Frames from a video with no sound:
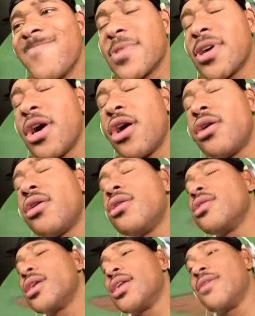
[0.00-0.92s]

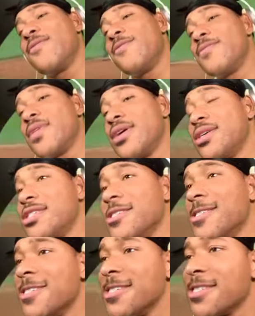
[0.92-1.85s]
Haley nearly
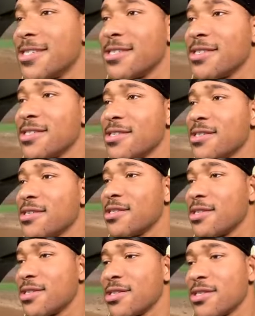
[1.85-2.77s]
fell down.
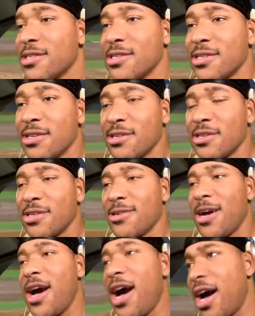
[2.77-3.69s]
Now he hops up off the
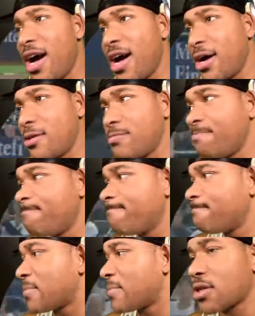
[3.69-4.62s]
mound. And a one.